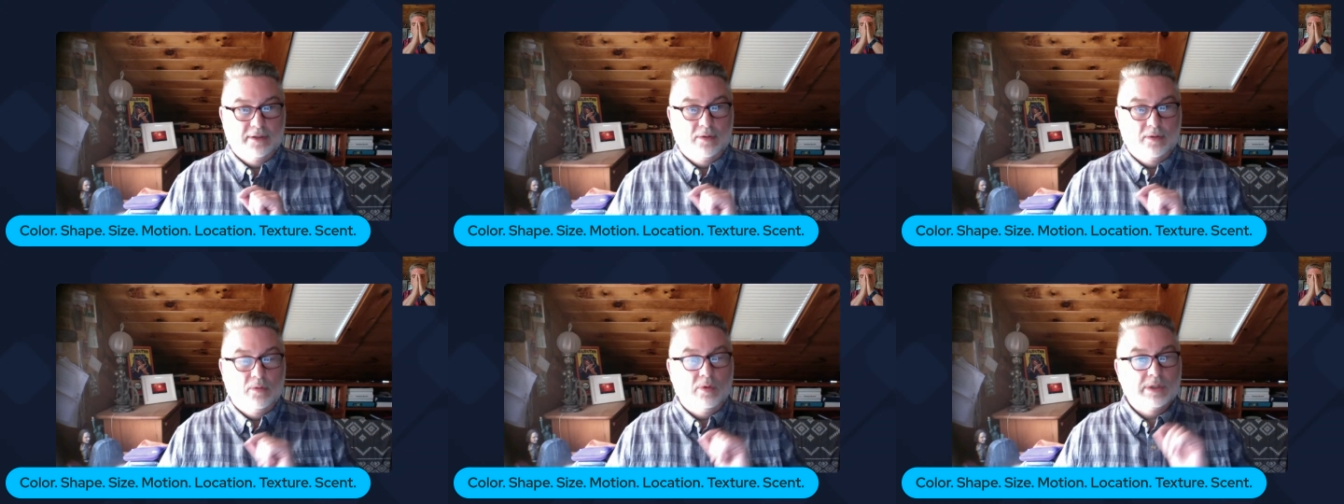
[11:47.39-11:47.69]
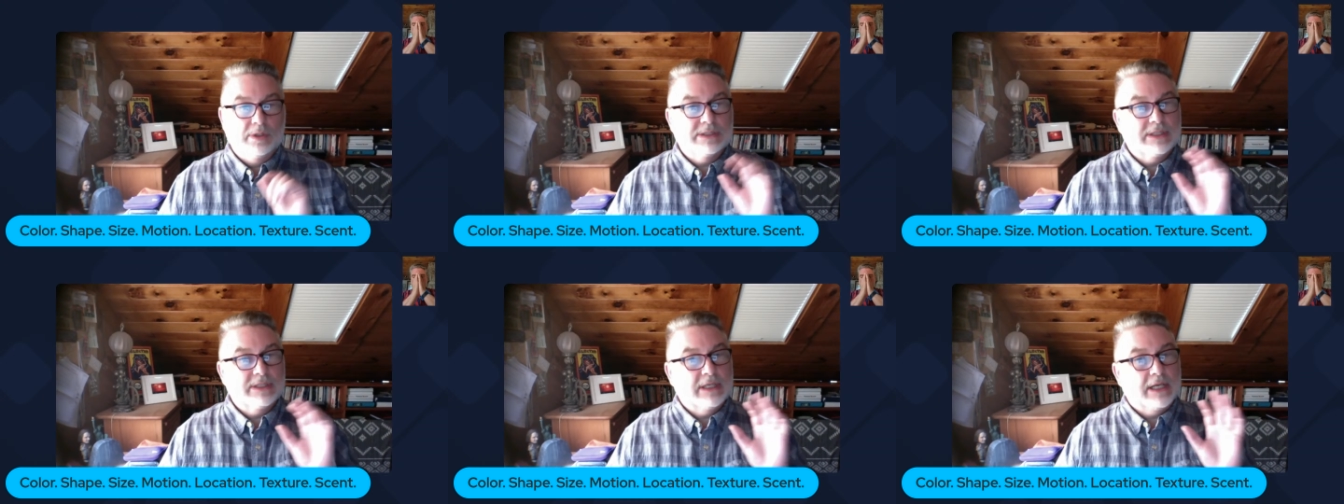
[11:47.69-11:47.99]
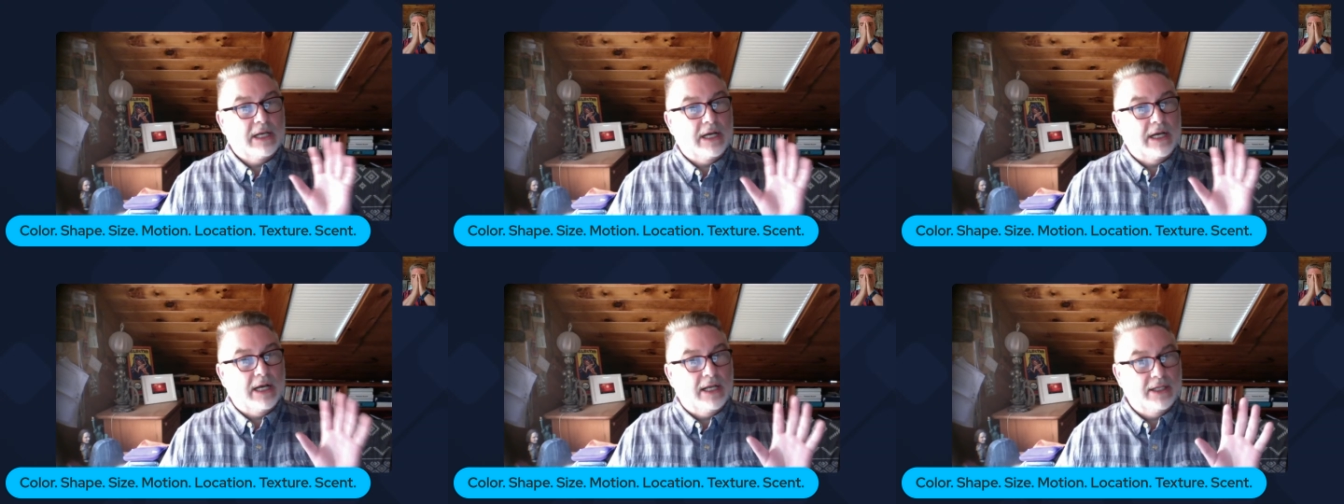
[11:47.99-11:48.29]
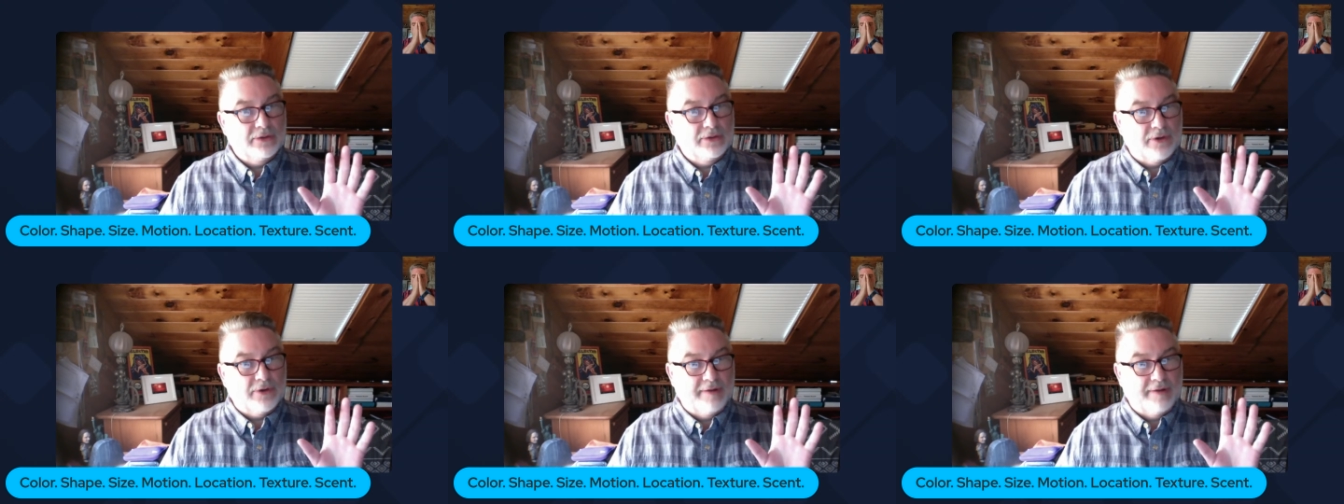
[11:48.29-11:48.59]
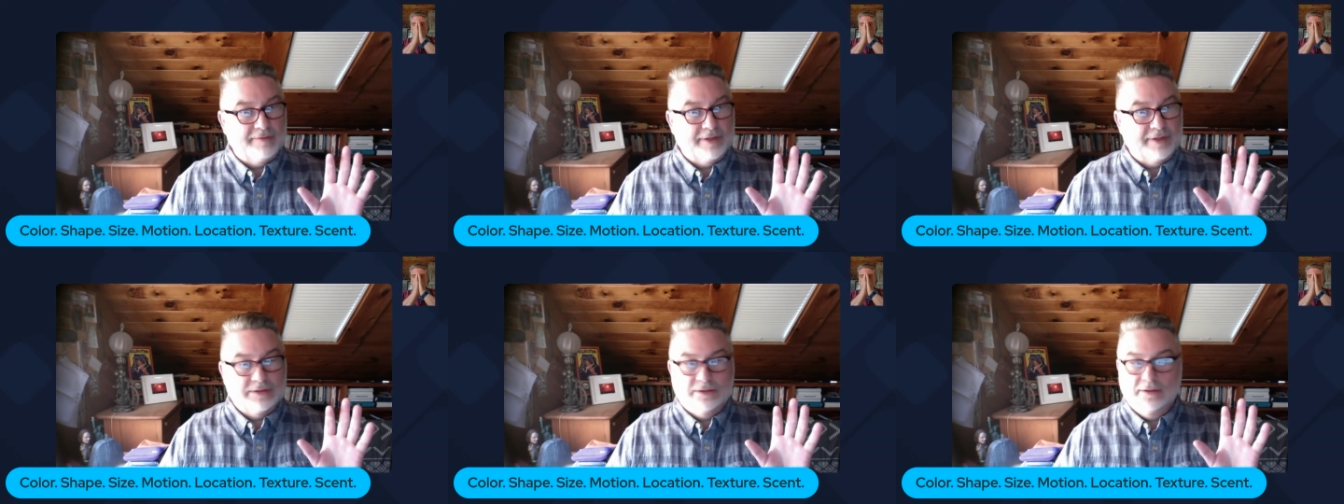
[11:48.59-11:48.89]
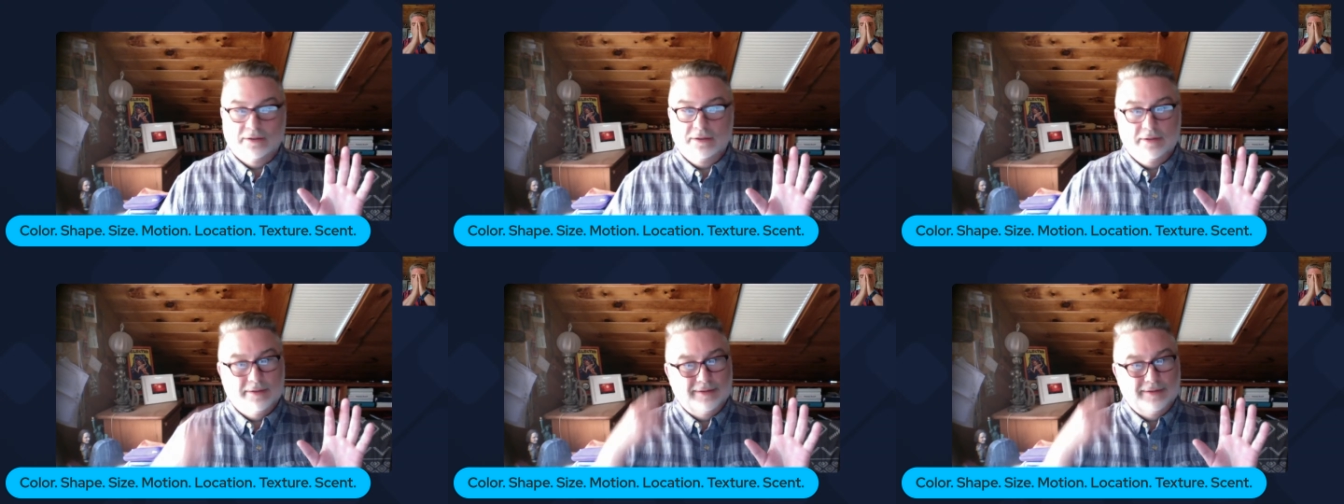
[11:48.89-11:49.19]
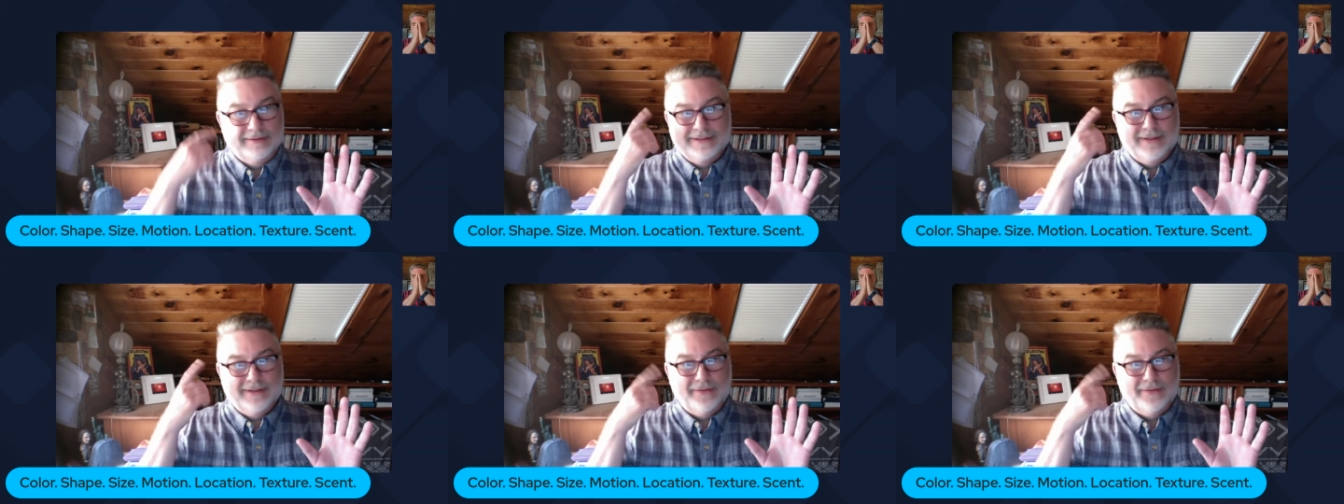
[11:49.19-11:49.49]
What's the color of it?
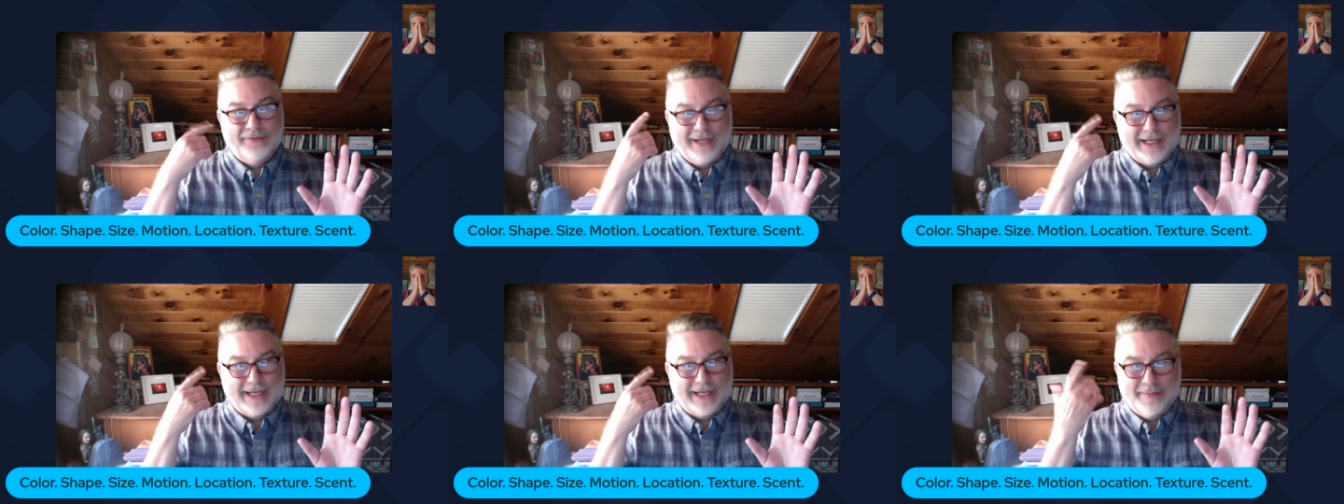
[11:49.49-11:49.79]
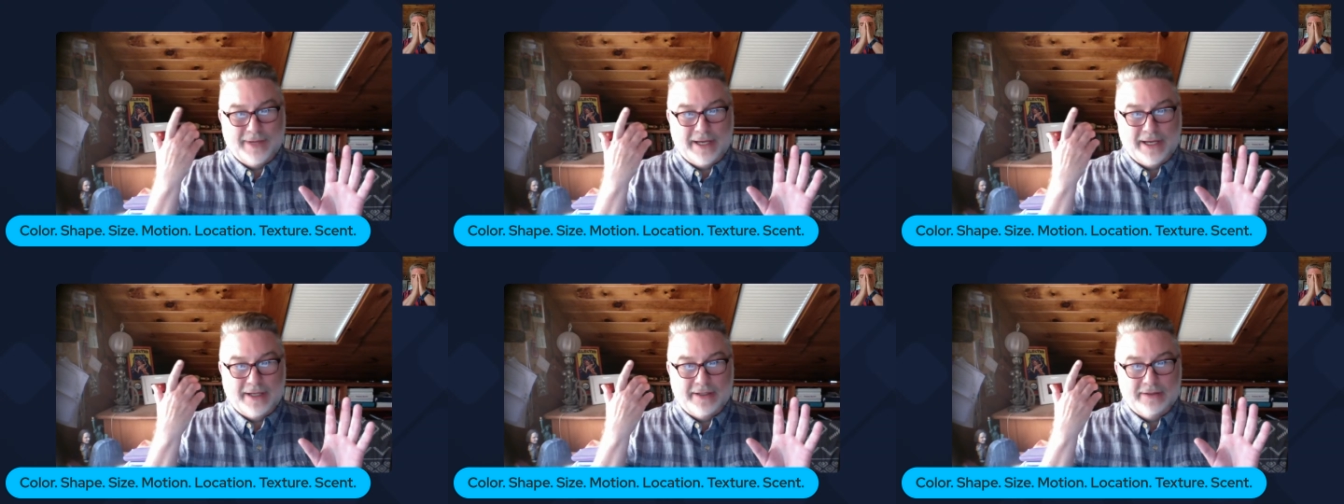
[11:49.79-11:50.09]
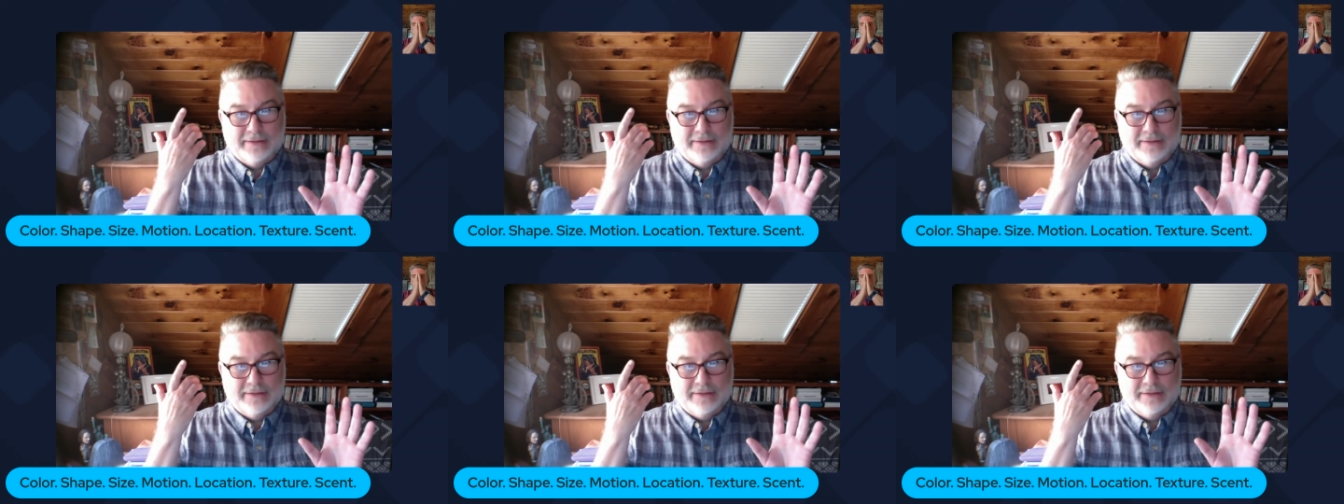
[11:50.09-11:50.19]
Don't think about it.